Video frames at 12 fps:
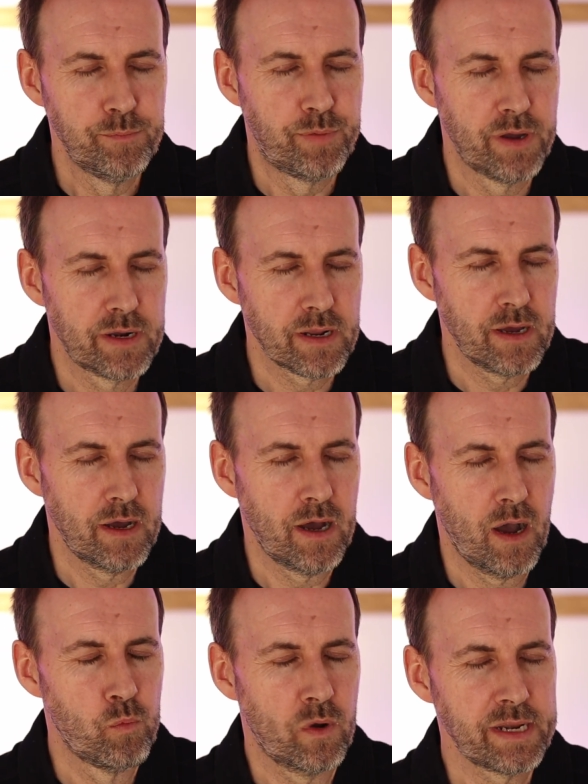but
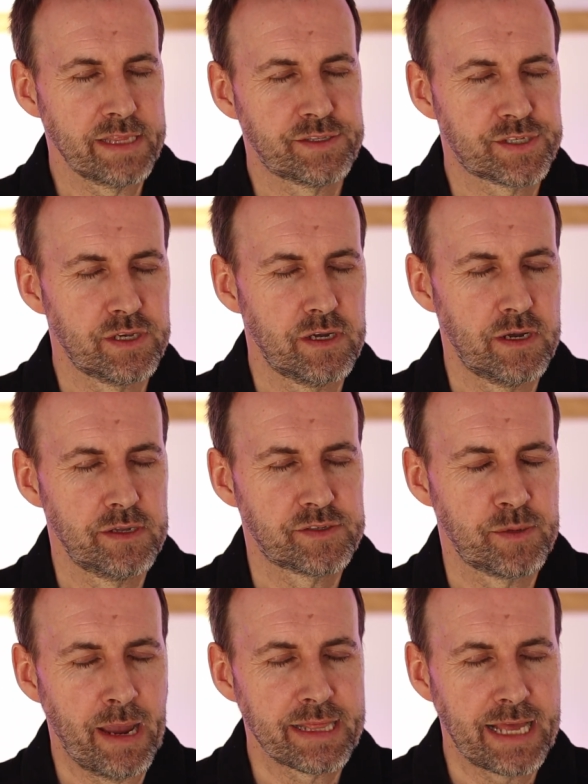I'm wanting to
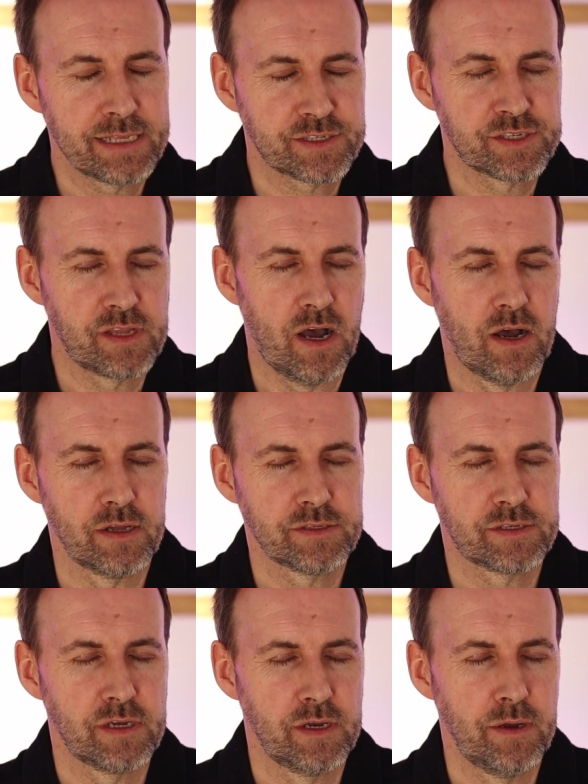make that start,
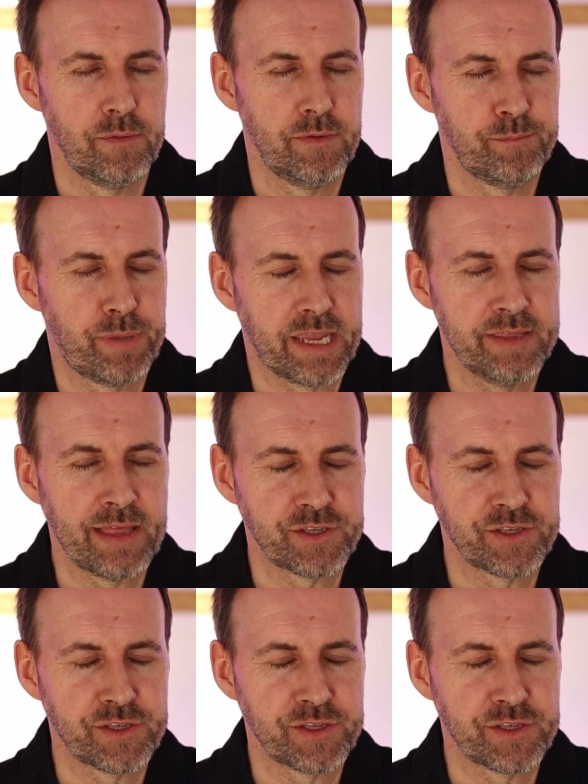to begin